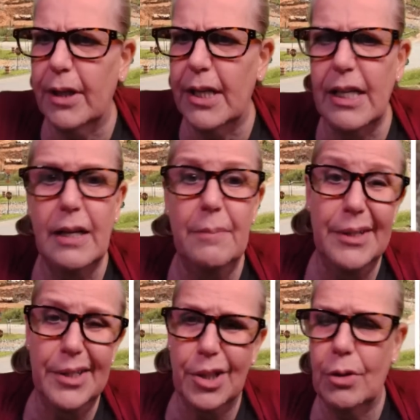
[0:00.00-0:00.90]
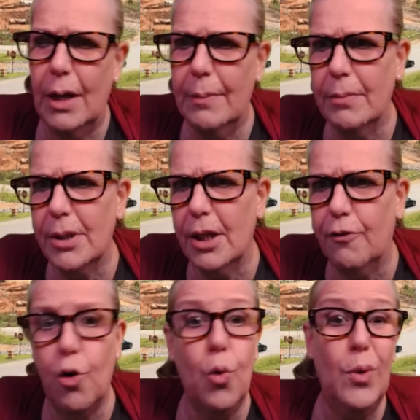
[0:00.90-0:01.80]
he committed the crime himself
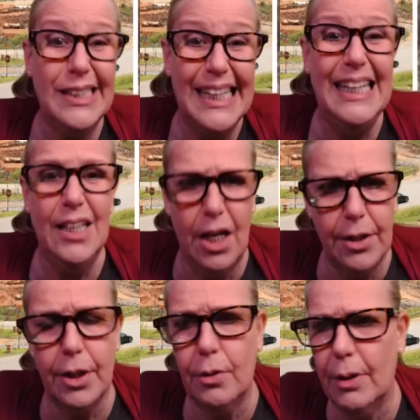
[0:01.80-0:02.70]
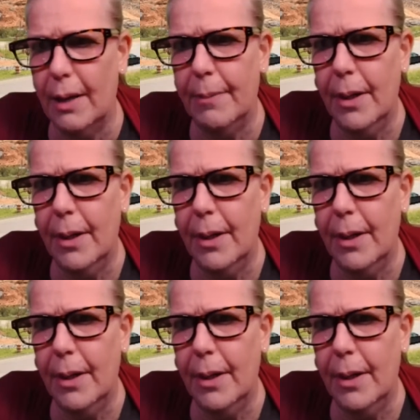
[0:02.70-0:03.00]
or was in on the crime.